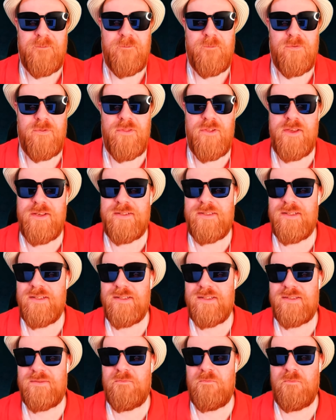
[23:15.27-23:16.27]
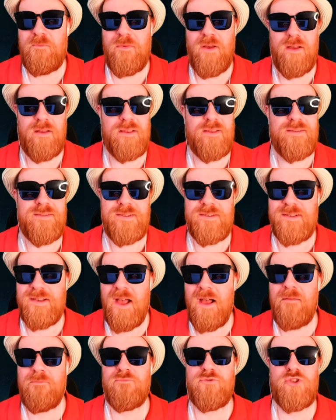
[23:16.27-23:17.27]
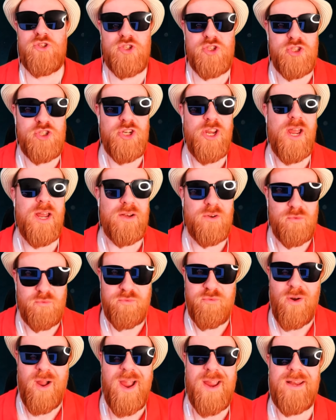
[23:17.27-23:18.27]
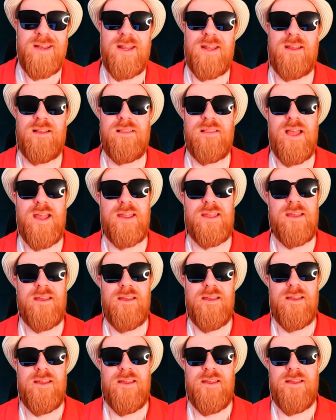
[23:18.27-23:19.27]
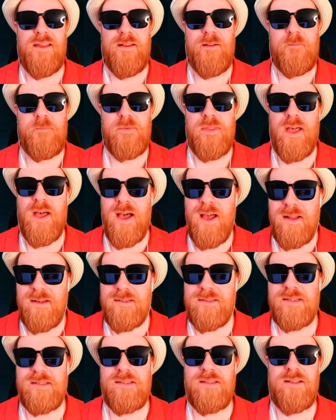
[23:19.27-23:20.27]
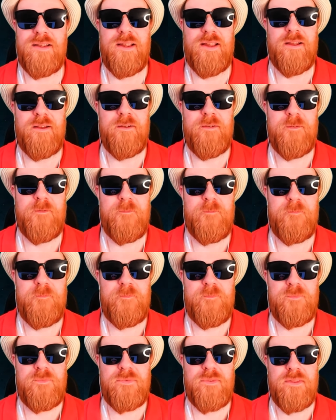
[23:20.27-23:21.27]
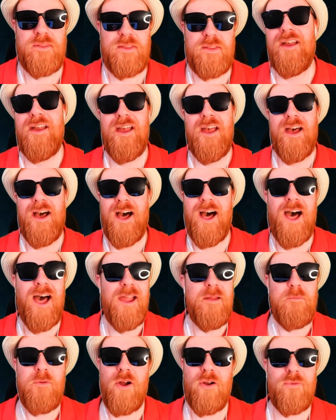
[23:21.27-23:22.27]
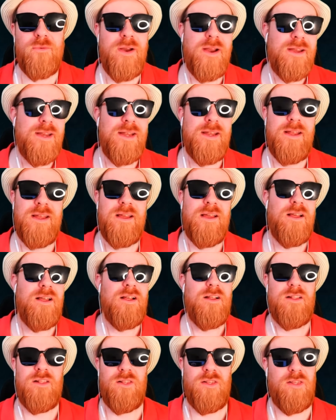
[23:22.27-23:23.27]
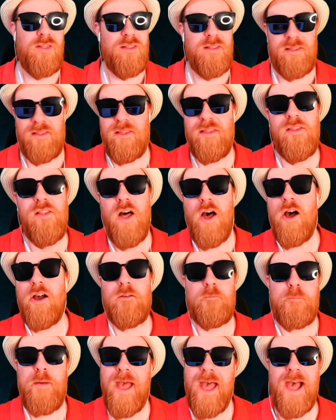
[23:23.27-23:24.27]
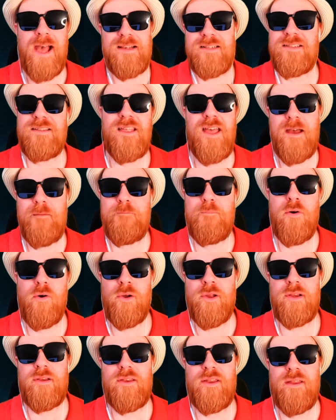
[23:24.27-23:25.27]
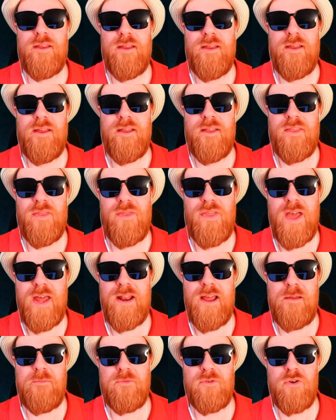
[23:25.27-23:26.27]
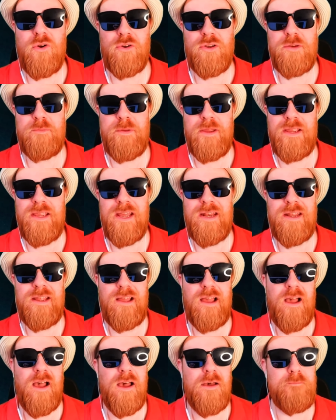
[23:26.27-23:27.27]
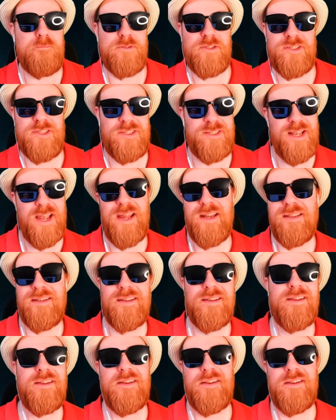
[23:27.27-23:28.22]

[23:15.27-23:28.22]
This is some shit writing. Like, honestly, I'm already long past that point that I'm going to be getting upset.